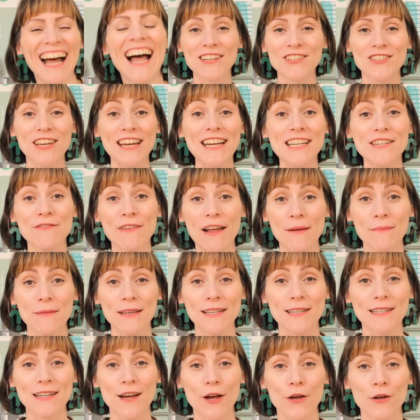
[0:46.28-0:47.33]
She developed
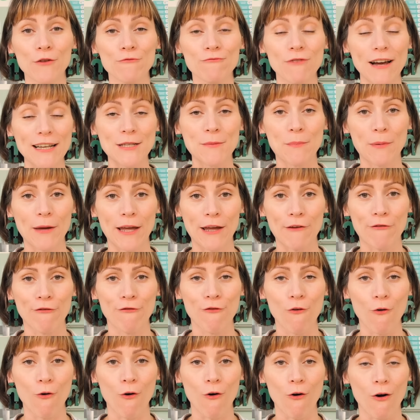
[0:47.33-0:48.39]
this recipe
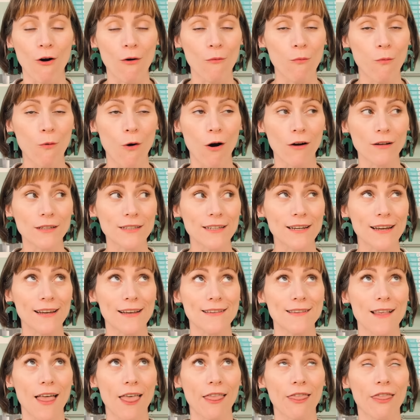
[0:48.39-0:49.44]
for what
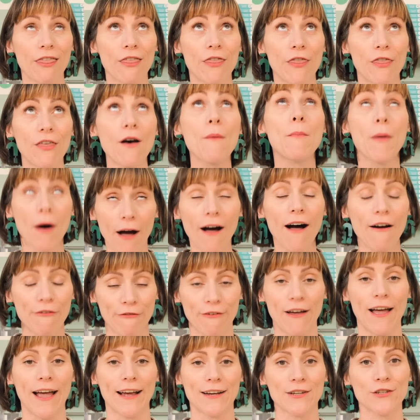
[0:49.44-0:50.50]
is the
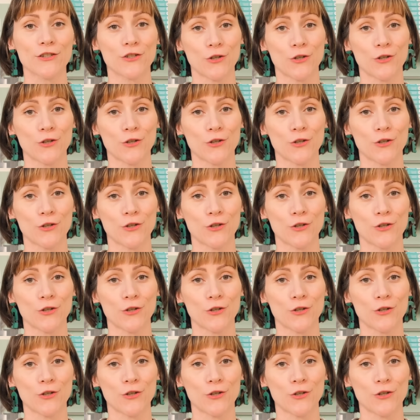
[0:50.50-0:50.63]
perfect